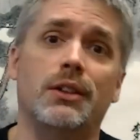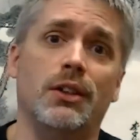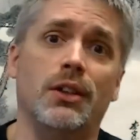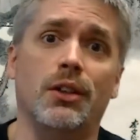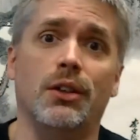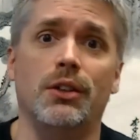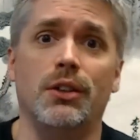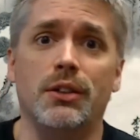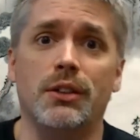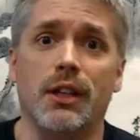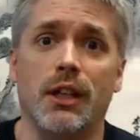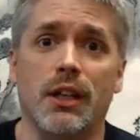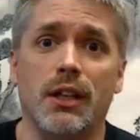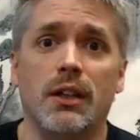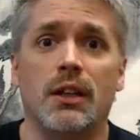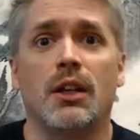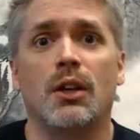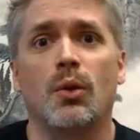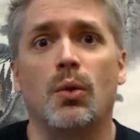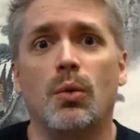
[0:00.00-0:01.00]
Oh, you're
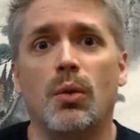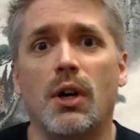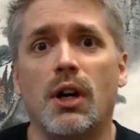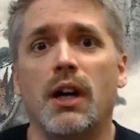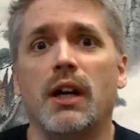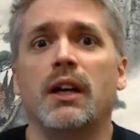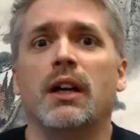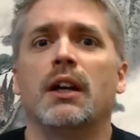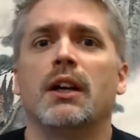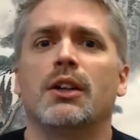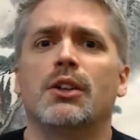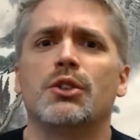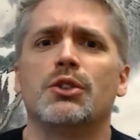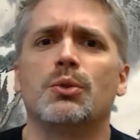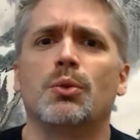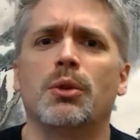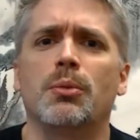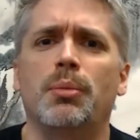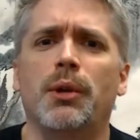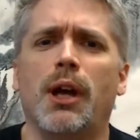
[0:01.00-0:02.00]
dead. Why? Because
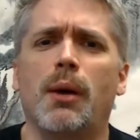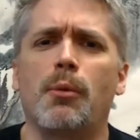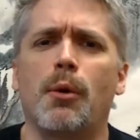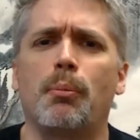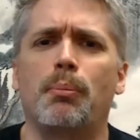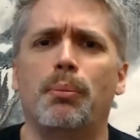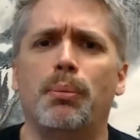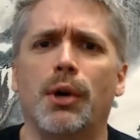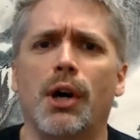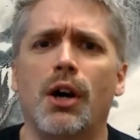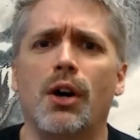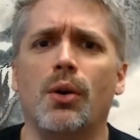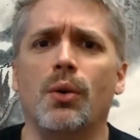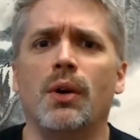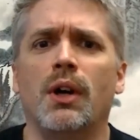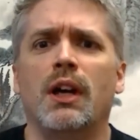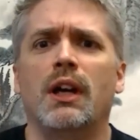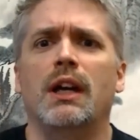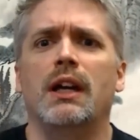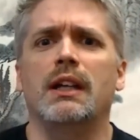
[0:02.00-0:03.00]
you wouldn't pick up a
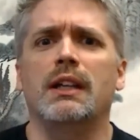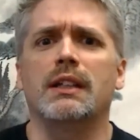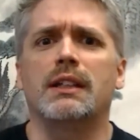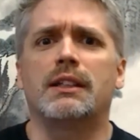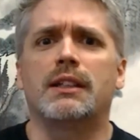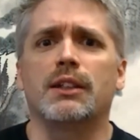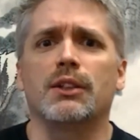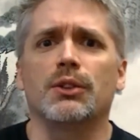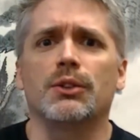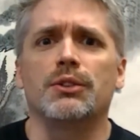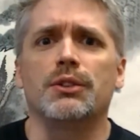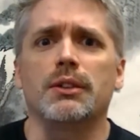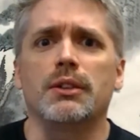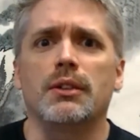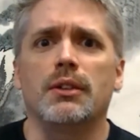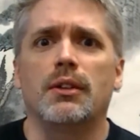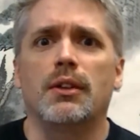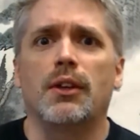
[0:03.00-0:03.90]
bow, and he killed you.